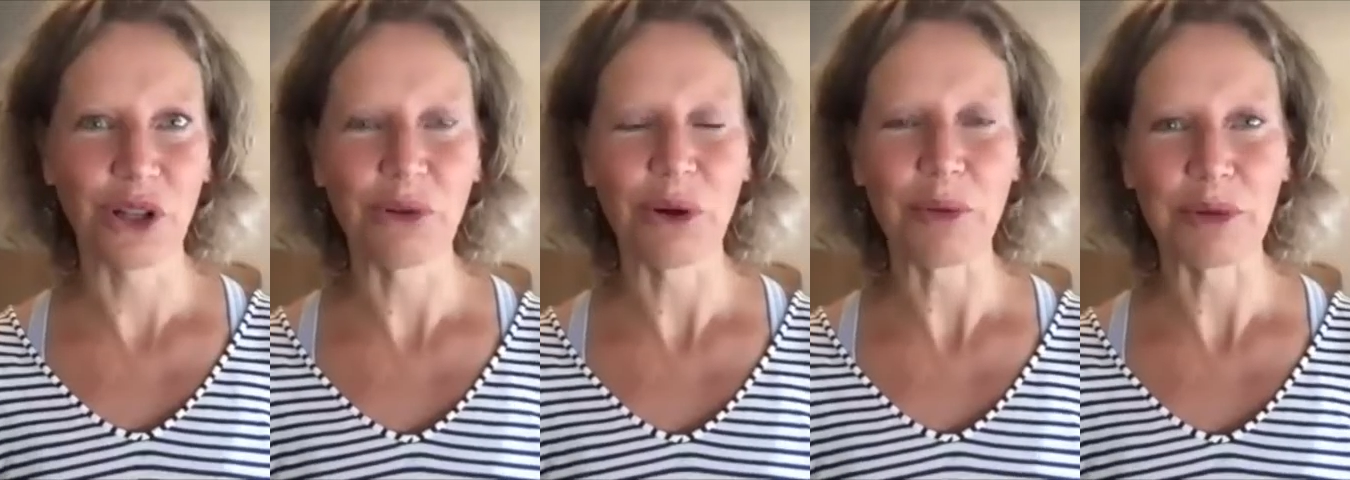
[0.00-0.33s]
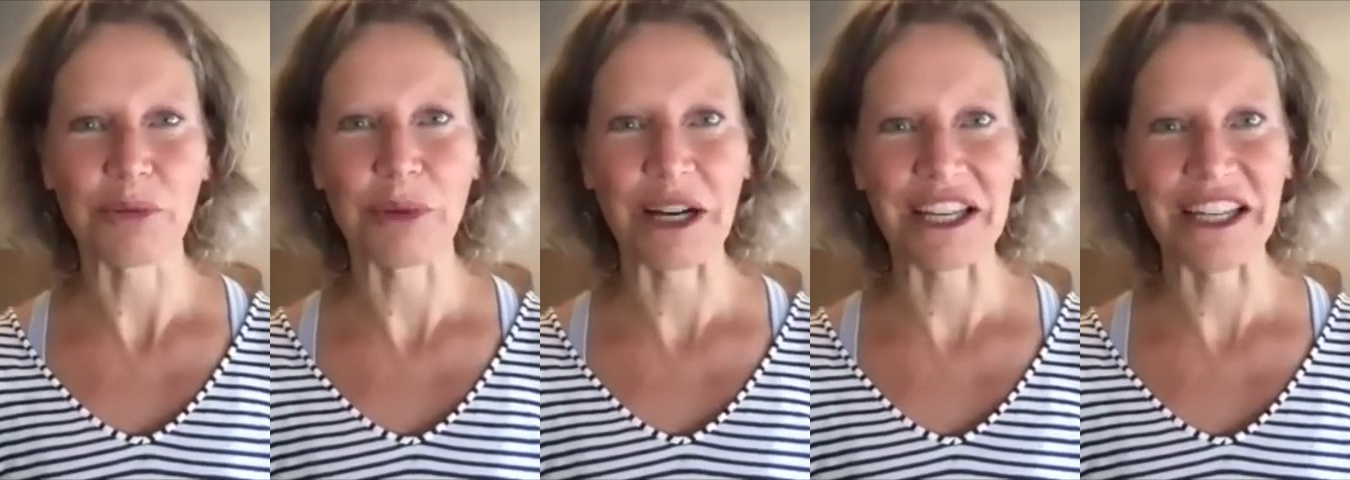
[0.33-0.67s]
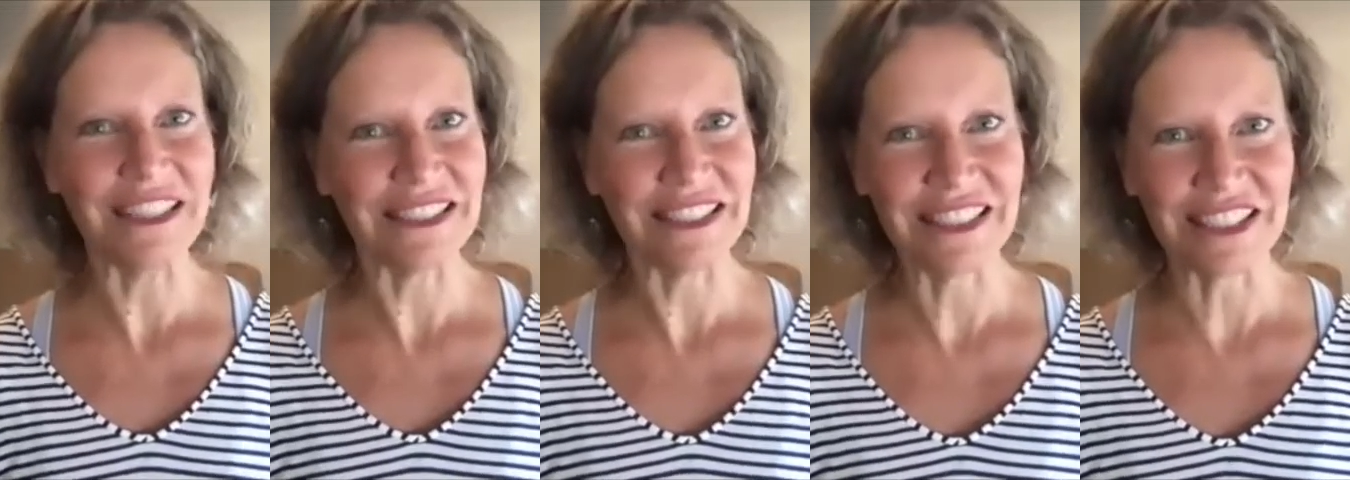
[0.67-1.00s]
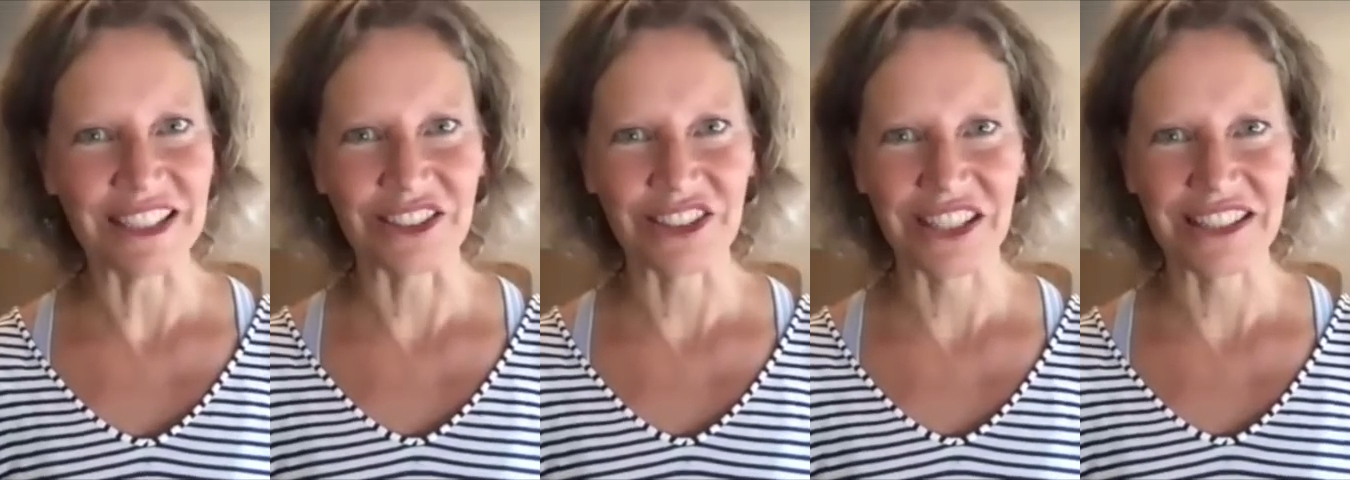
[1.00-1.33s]
up on my
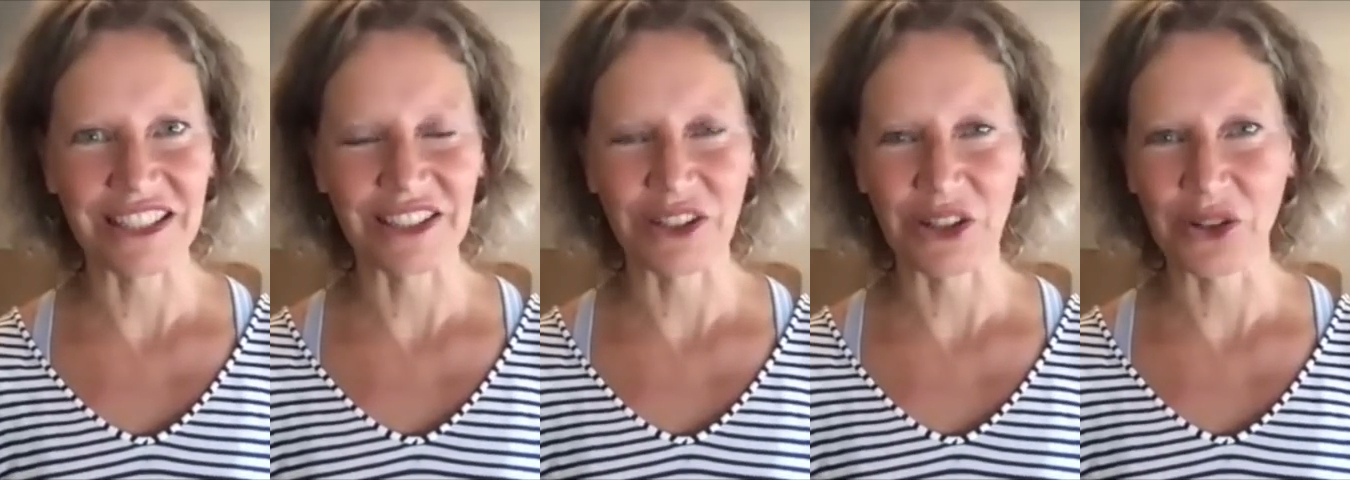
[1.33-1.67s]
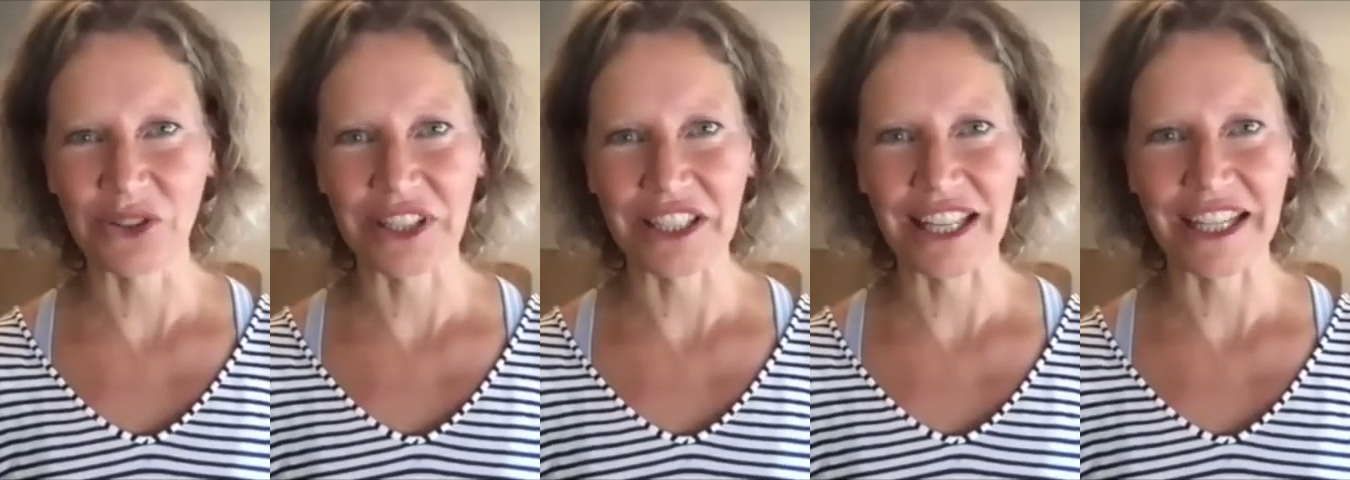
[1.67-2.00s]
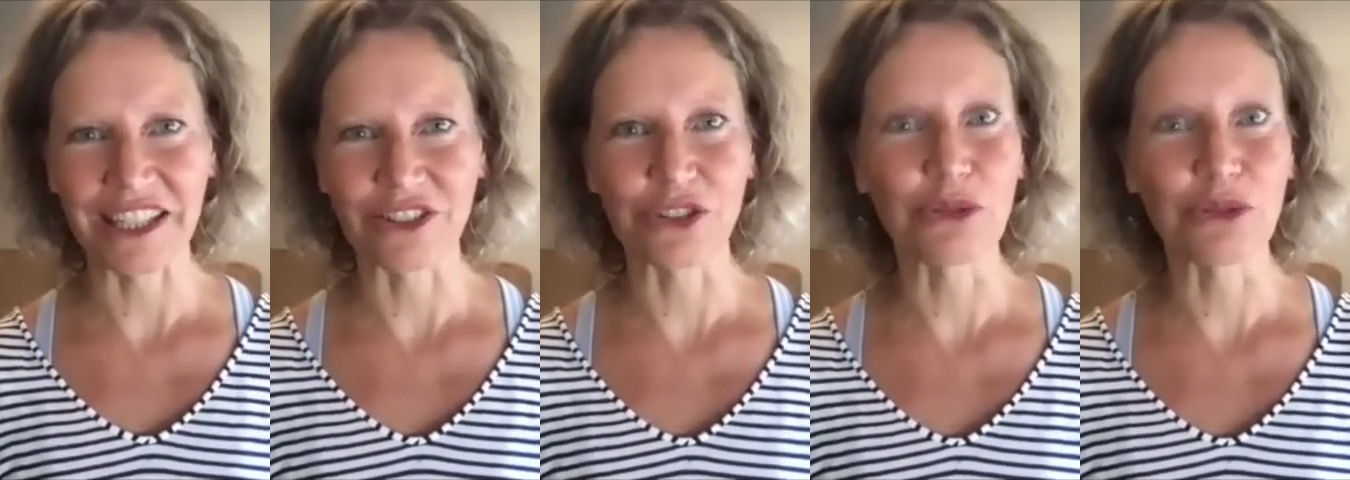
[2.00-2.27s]
ideas. I did only like a